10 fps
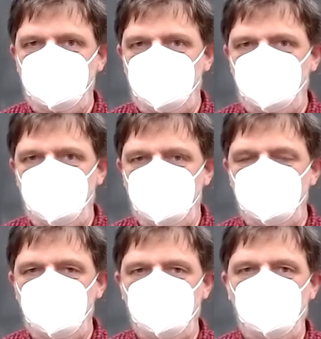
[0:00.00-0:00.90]
with some of
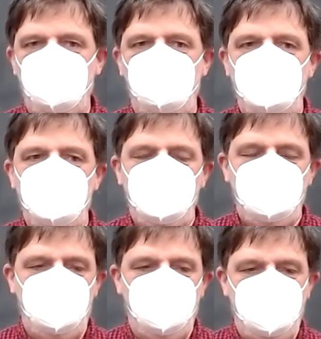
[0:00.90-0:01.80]
these people
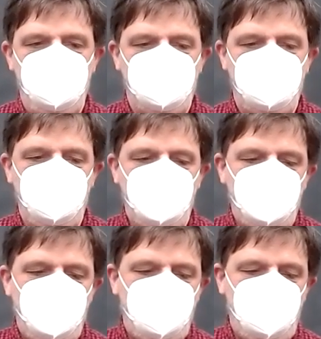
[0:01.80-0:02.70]
at least.
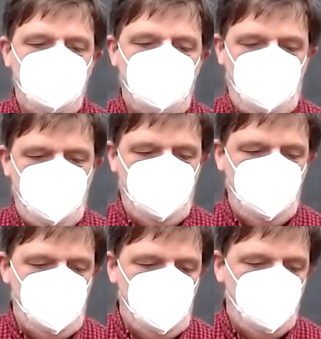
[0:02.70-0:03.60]
Uh,
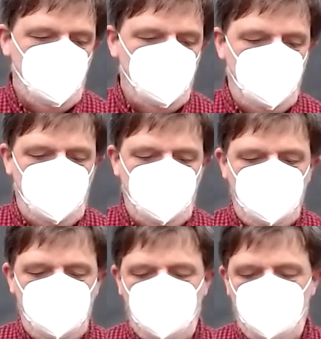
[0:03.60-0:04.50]
but,
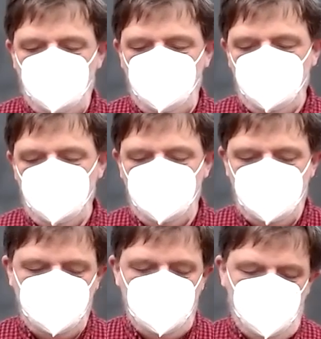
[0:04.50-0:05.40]
you know,
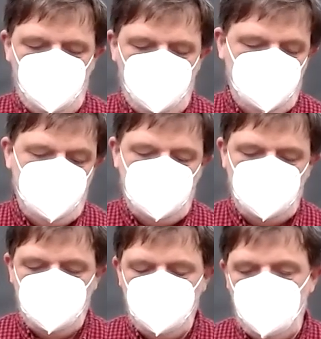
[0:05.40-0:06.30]
that's not one of the
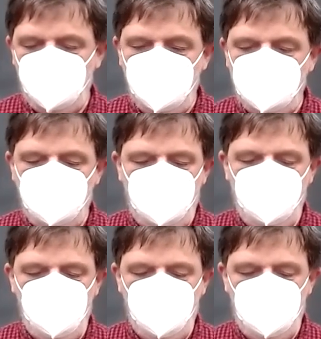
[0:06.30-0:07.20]
suggested topics, but
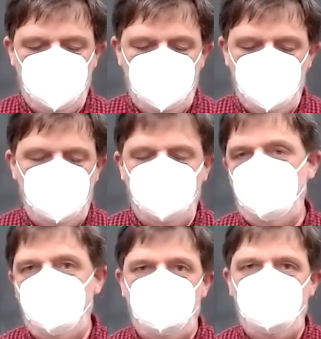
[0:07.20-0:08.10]
if you want to write about
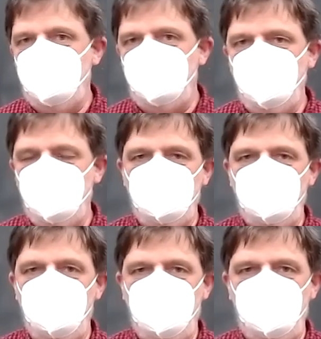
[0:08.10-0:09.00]
that and you think
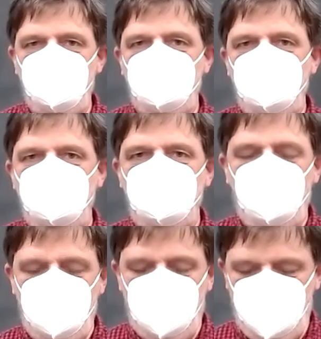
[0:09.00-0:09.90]
you can,
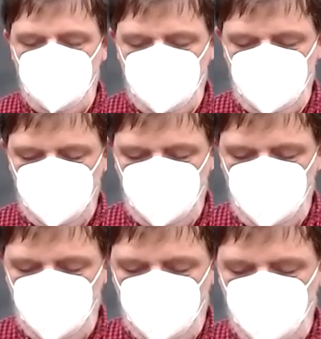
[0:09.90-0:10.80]
uh,
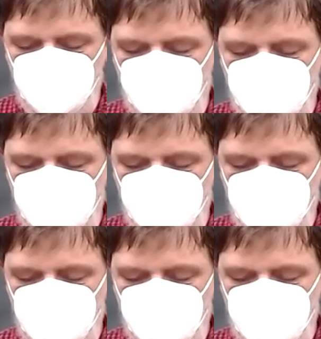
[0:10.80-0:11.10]
you know,